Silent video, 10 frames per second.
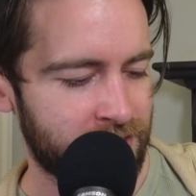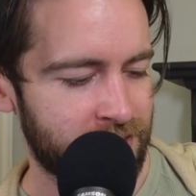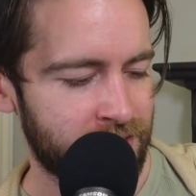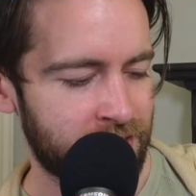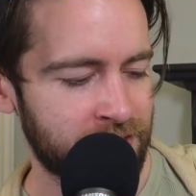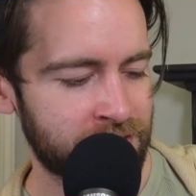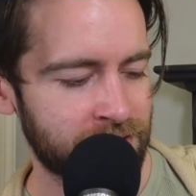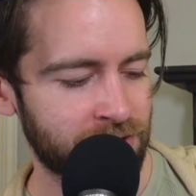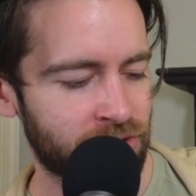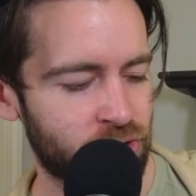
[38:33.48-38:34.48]
And
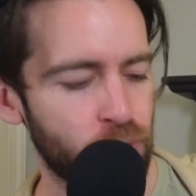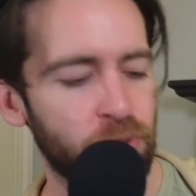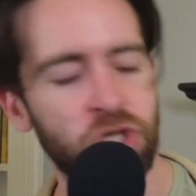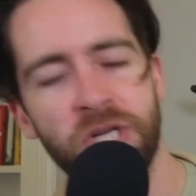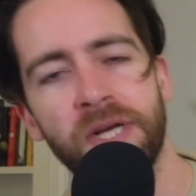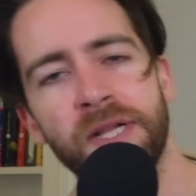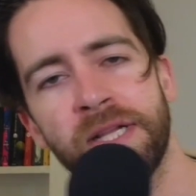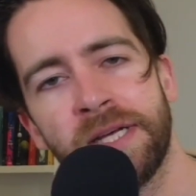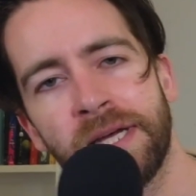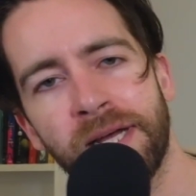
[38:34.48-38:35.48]
he's super
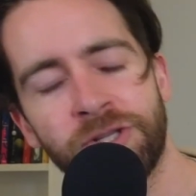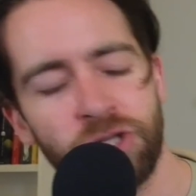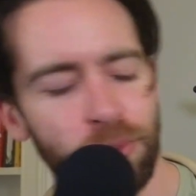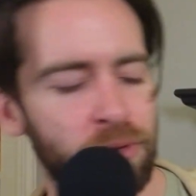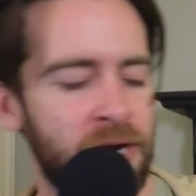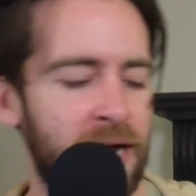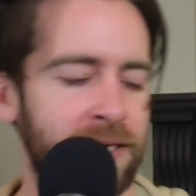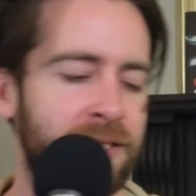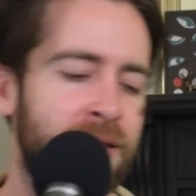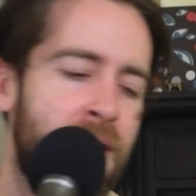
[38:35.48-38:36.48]
chill and super
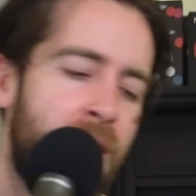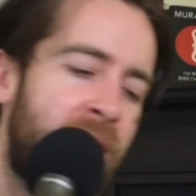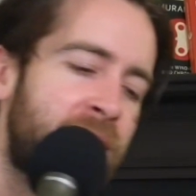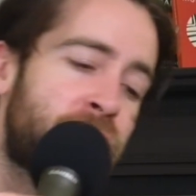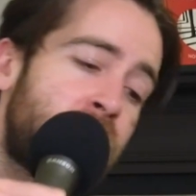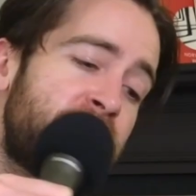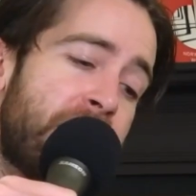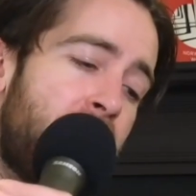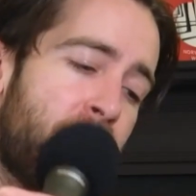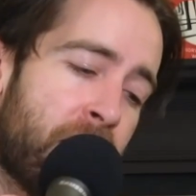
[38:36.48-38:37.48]
nice, and it turns
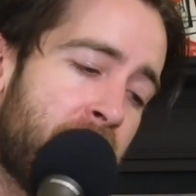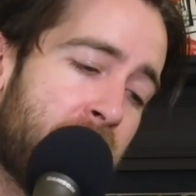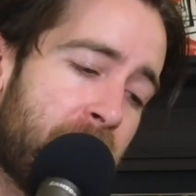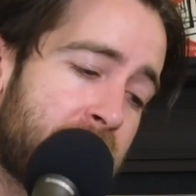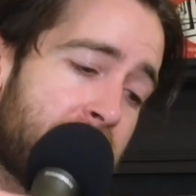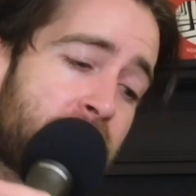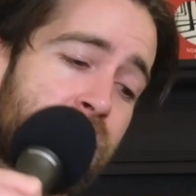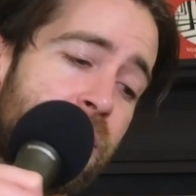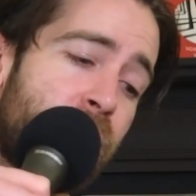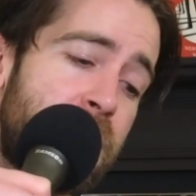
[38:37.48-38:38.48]
out he's
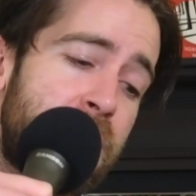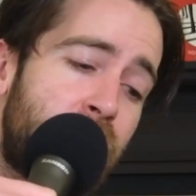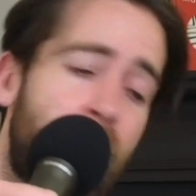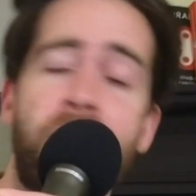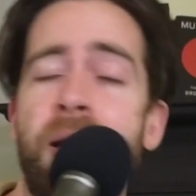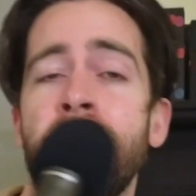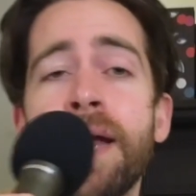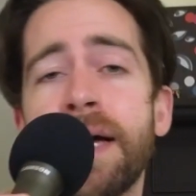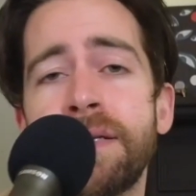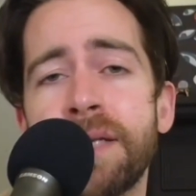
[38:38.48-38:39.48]
actually a really great and
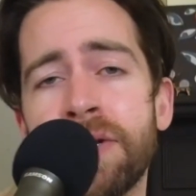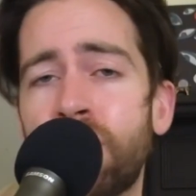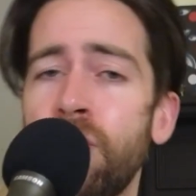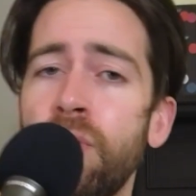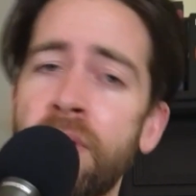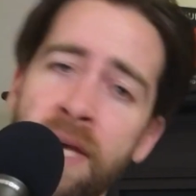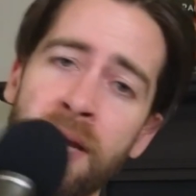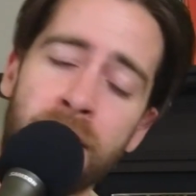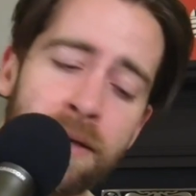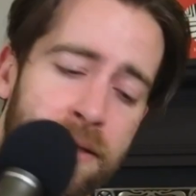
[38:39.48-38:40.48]
nice and cool
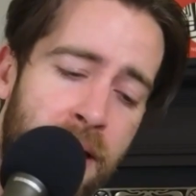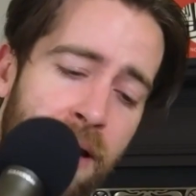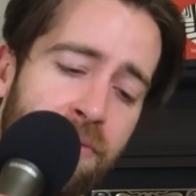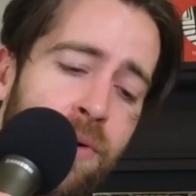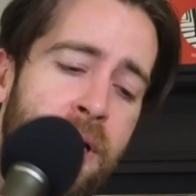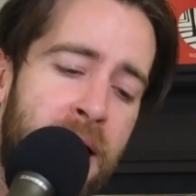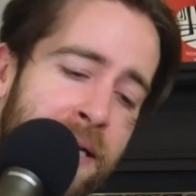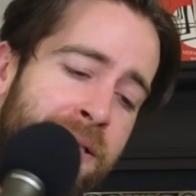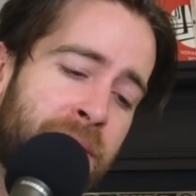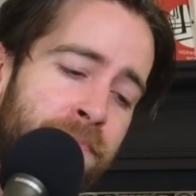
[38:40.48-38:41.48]
king, and everyone
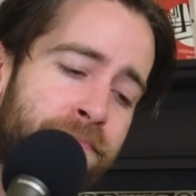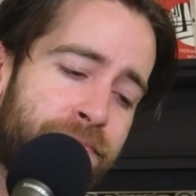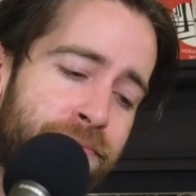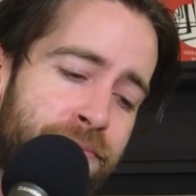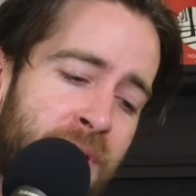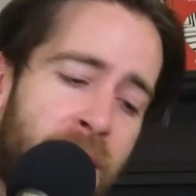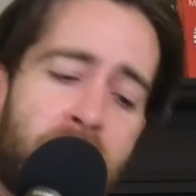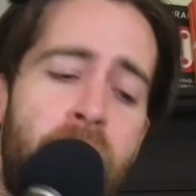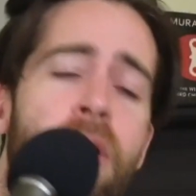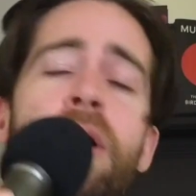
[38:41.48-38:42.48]
likes him. And they
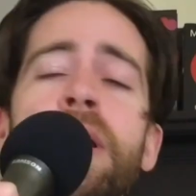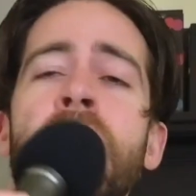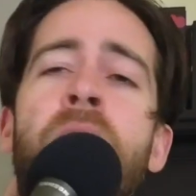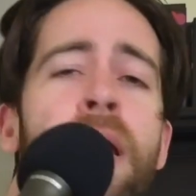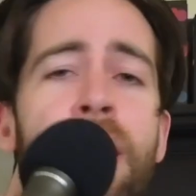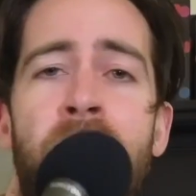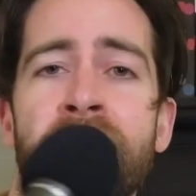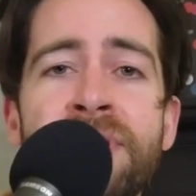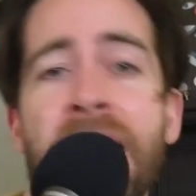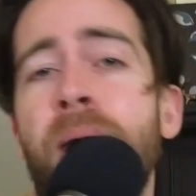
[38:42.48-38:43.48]
all
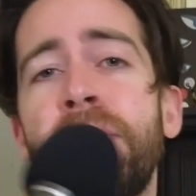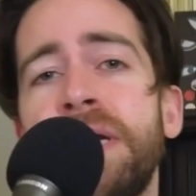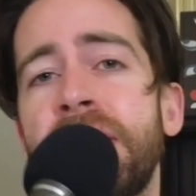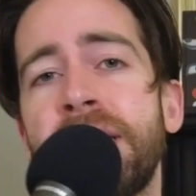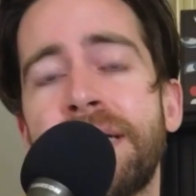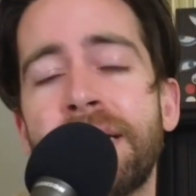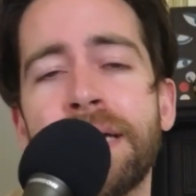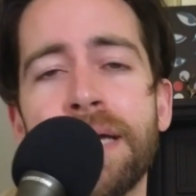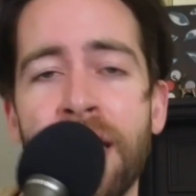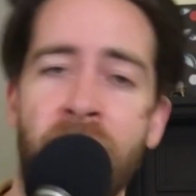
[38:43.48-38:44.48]
lived happily
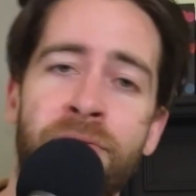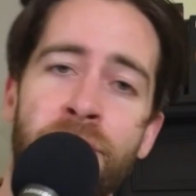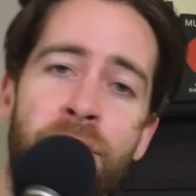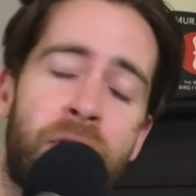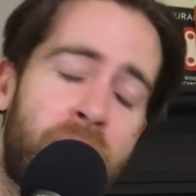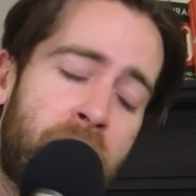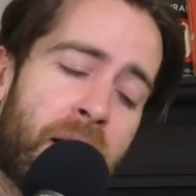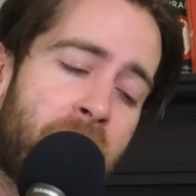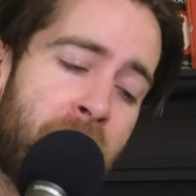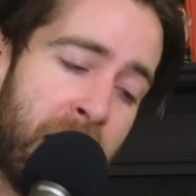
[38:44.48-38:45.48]
ever
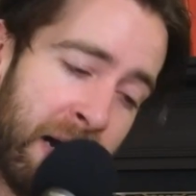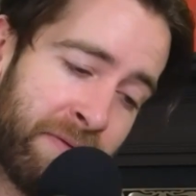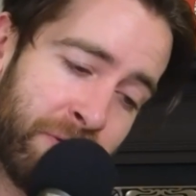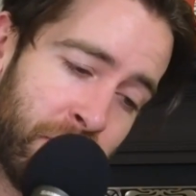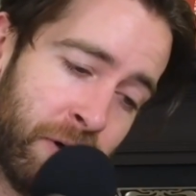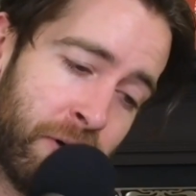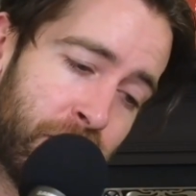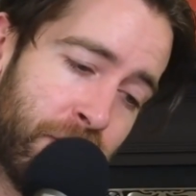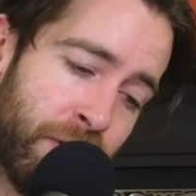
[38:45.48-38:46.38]
after.